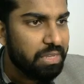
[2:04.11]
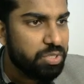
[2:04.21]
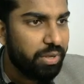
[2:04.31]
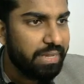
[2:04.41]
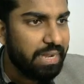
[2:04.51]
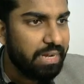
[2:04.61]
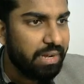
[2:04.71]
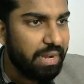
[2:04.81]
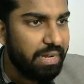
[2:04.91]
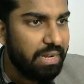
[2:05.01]
So I can
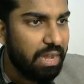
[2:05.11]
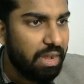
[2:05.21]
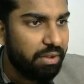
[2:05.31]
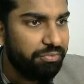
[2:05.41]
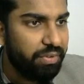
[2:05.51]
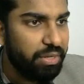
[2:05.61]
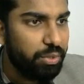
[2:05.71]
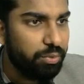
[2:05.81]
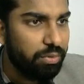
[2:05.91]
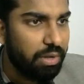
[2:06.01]
write half
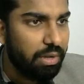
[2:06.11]
into